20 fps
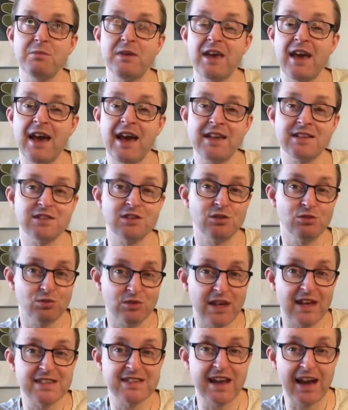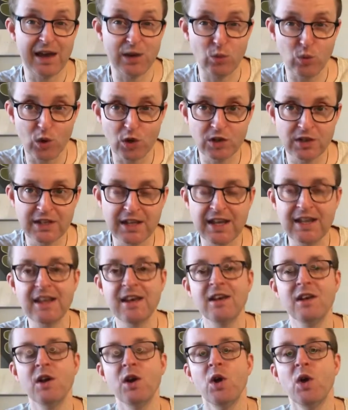as good as I wanted.
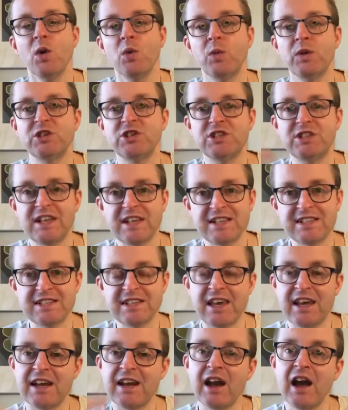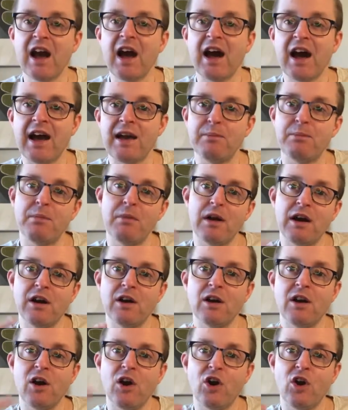Which this year I
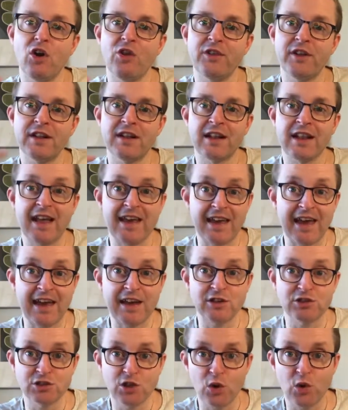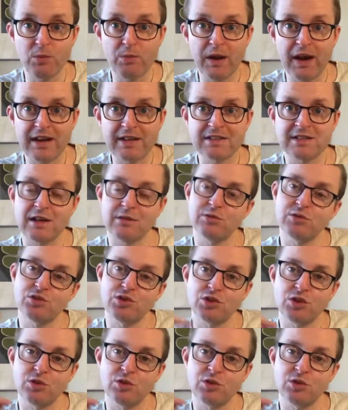ordered like a grow box. I will show